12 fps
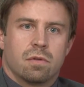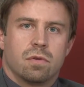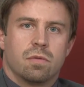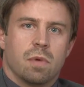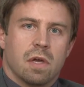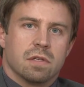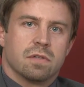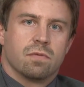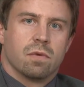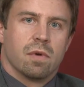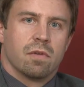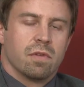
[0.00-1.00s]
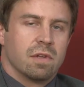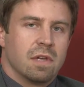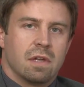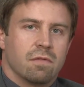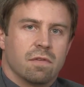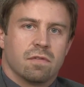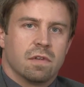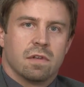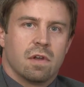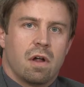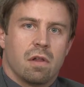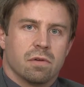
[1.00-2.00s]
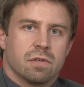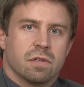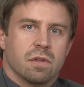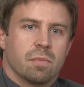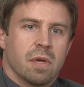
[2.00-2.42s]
toothpaste for roughly $10 to $15 to their